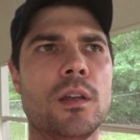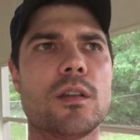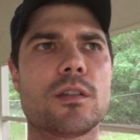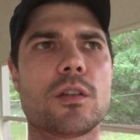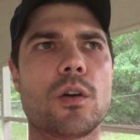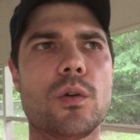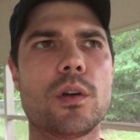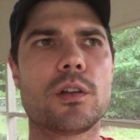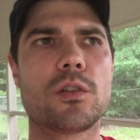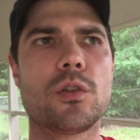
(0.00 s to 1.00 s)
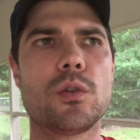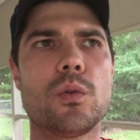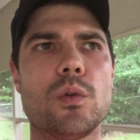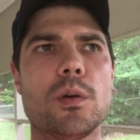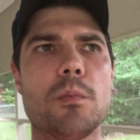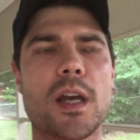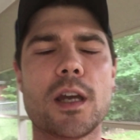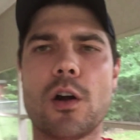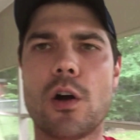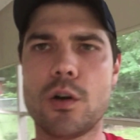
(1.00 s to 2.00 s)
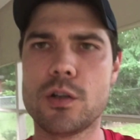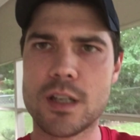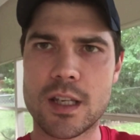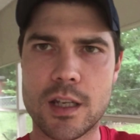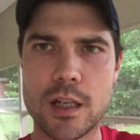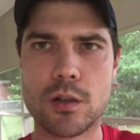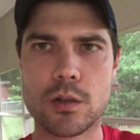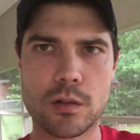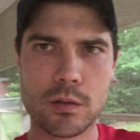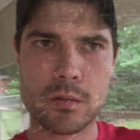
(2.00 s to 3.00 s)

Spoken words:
that's going to make it hard to hear,